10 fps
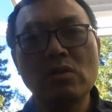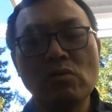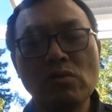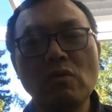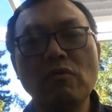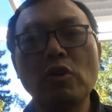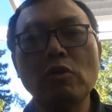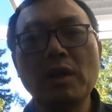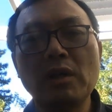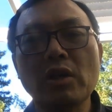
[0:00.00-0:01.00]
As long as you
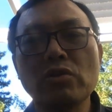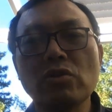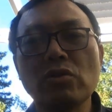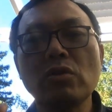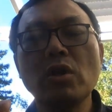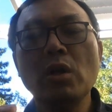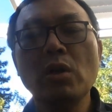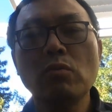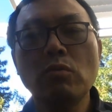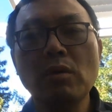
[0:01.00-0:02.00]
follow my lecture,
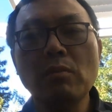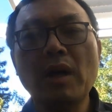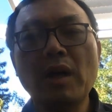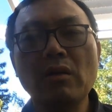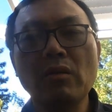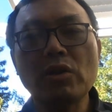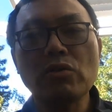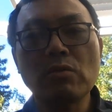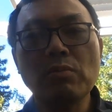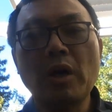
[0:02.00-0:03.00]
read my
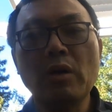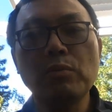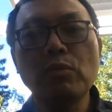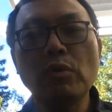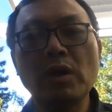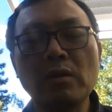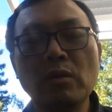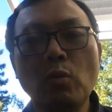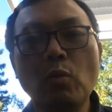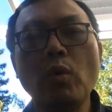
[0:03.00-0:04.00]
lecture PowerPoint
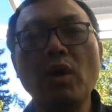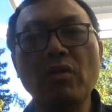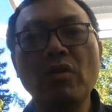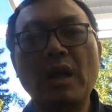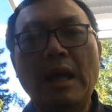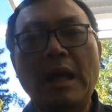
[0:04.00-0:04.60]
with